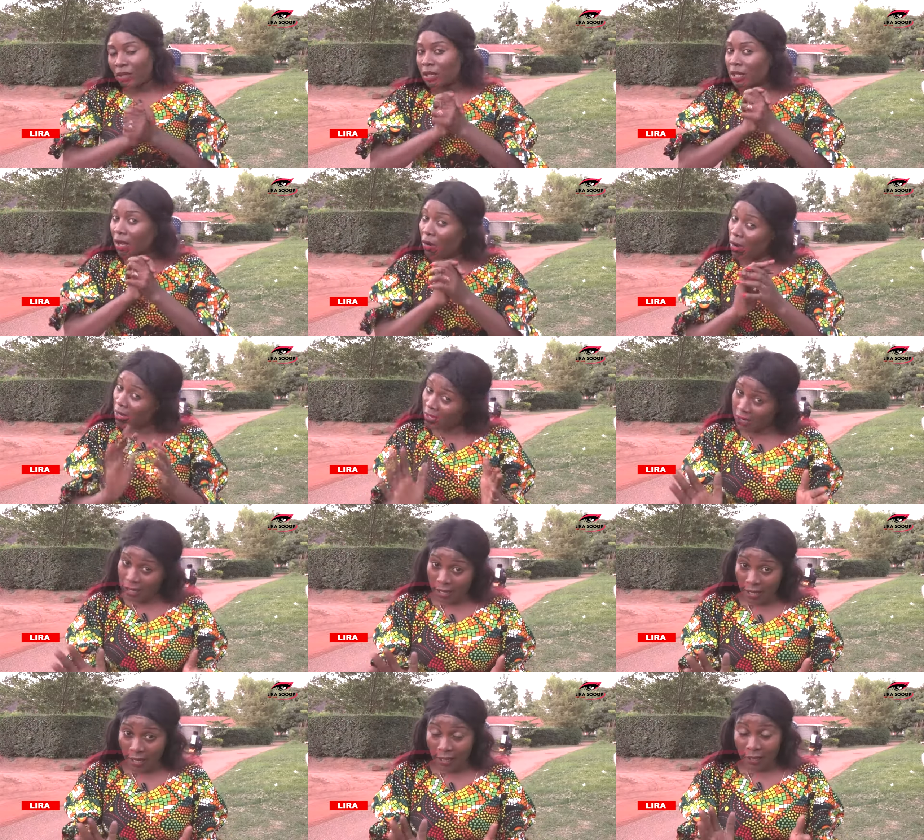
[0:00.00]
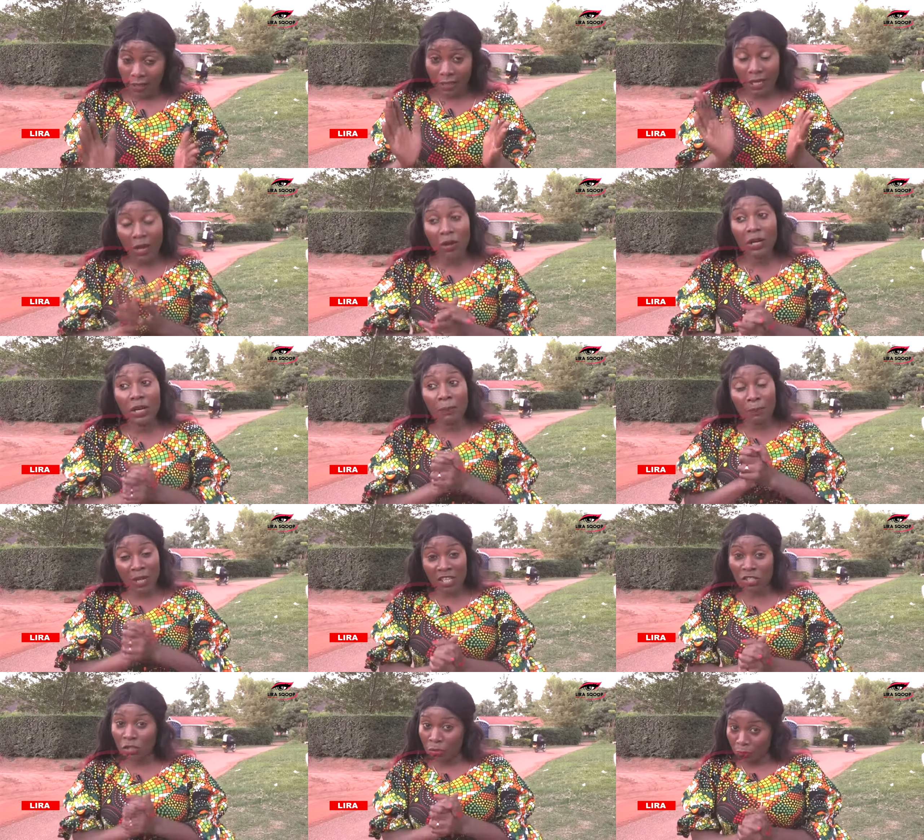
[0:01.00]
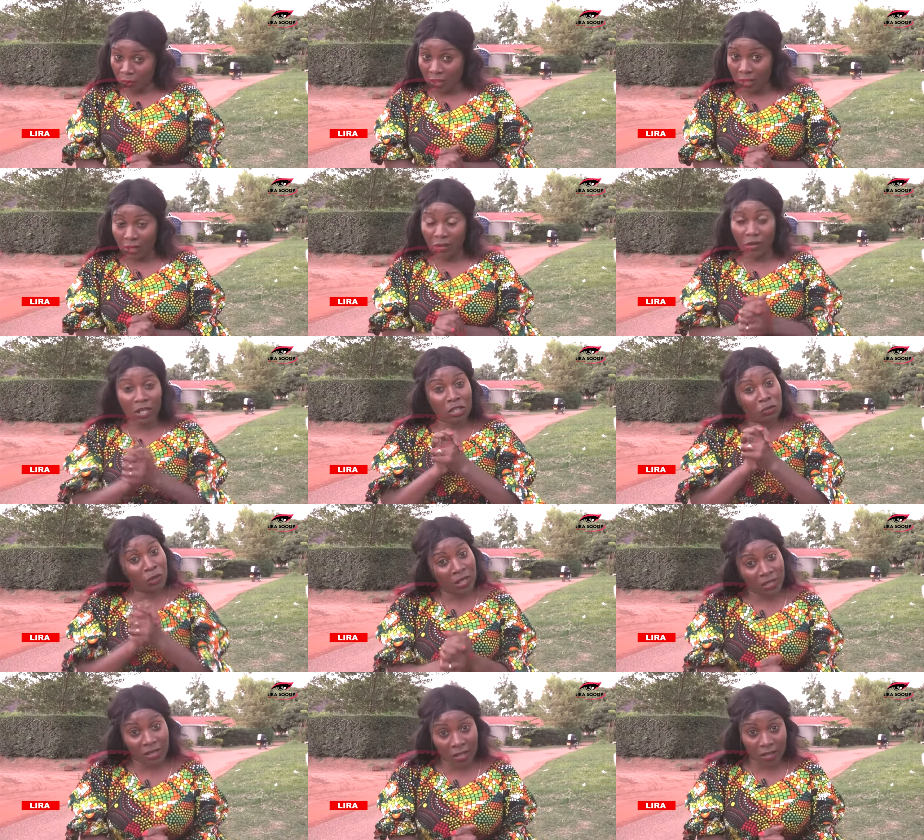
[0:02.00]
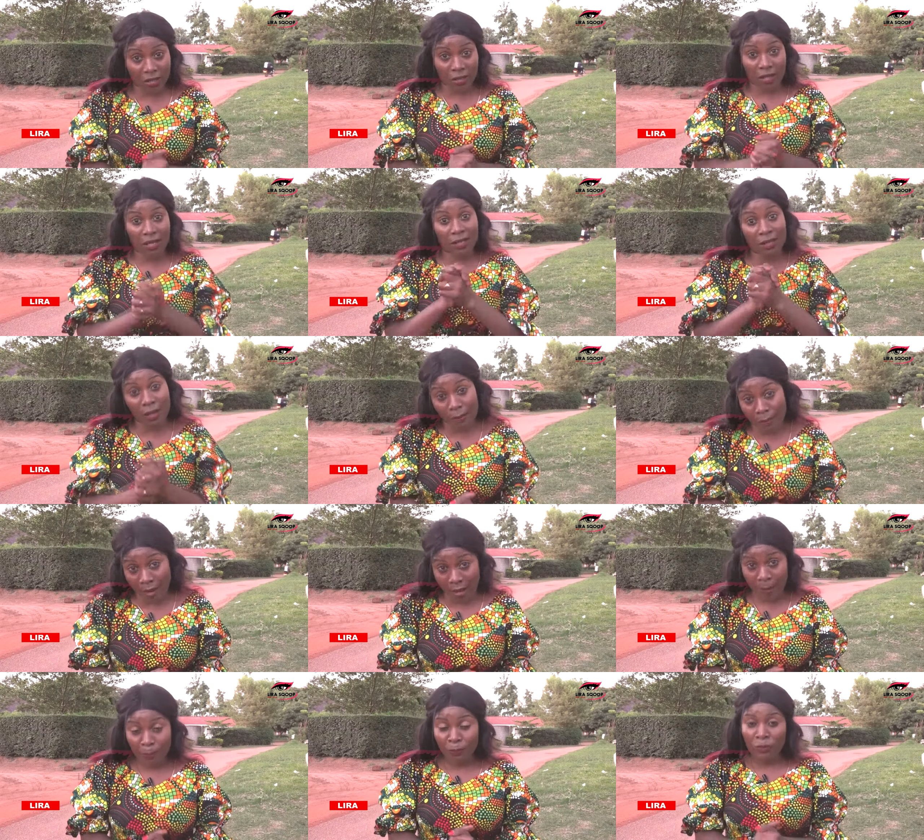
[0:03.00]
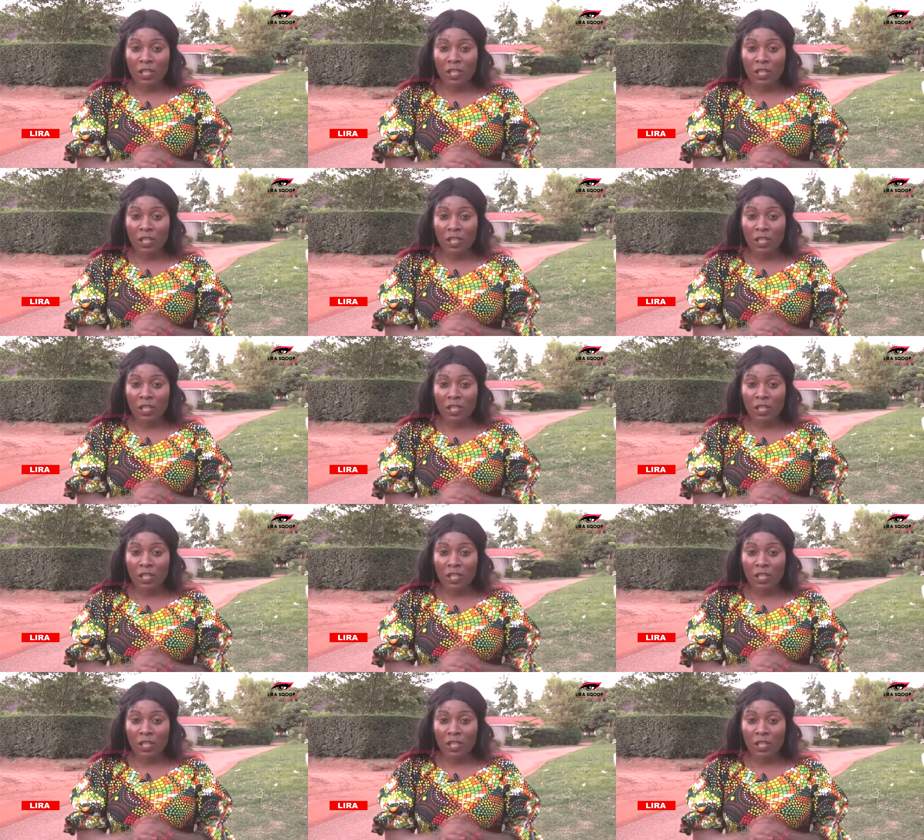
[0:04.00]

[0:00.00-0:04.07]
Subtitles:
The only day, the only place to be on the 20th December,